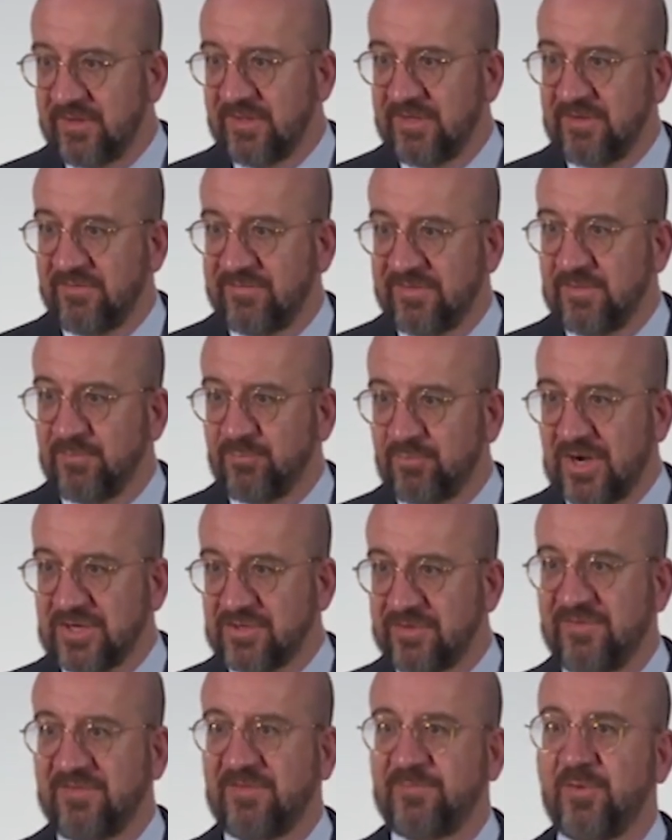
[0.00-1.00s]
It gives the
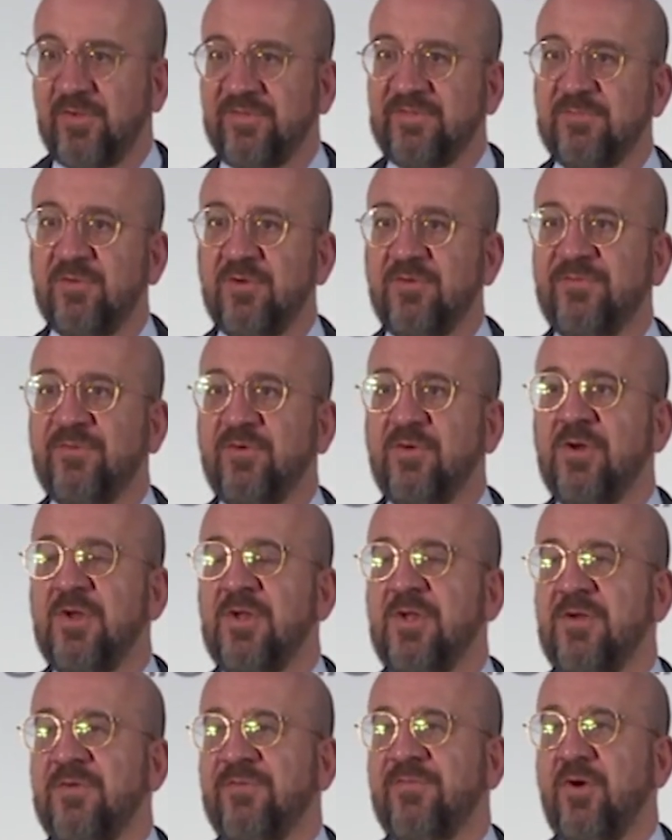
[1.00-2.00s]
impression that it's possible for,
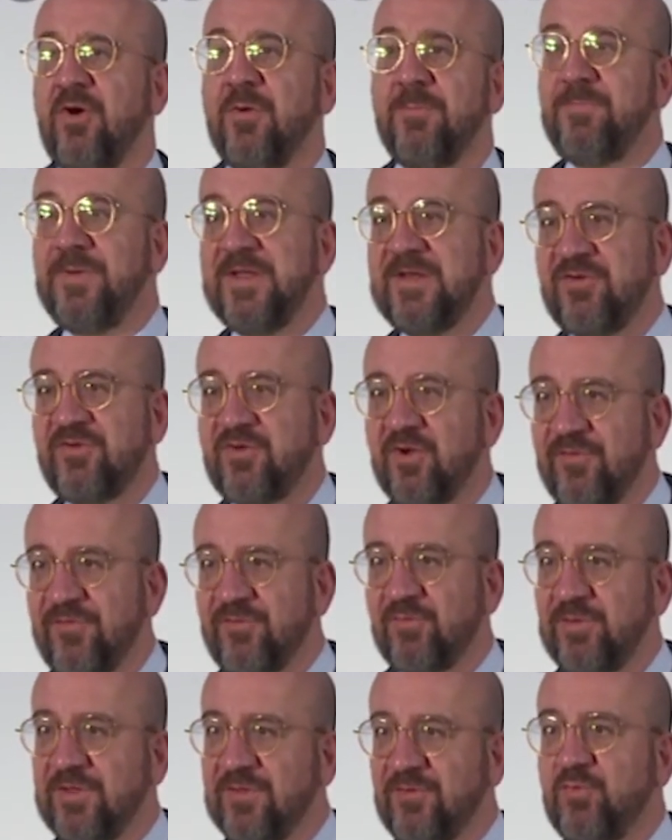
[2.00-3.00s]
for a big
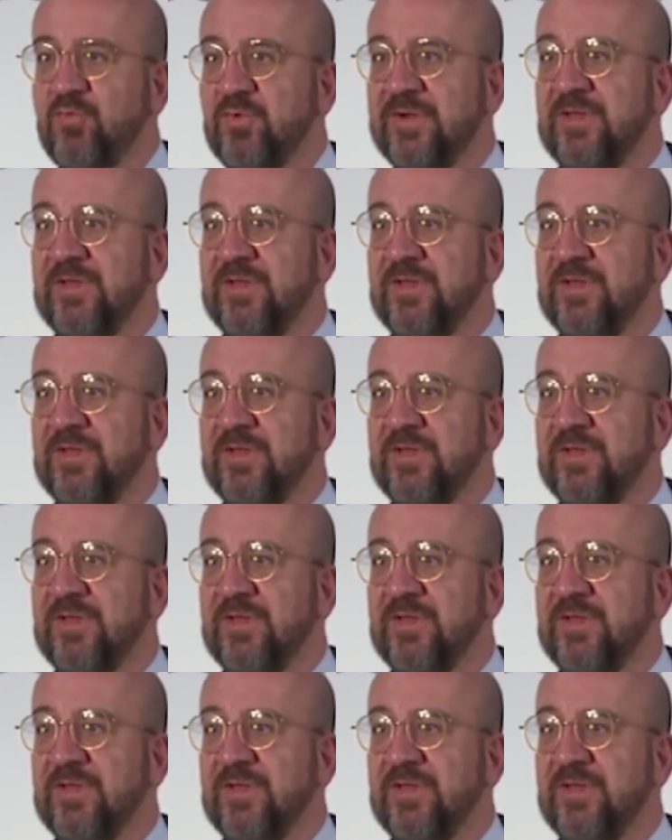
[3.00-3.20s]
country to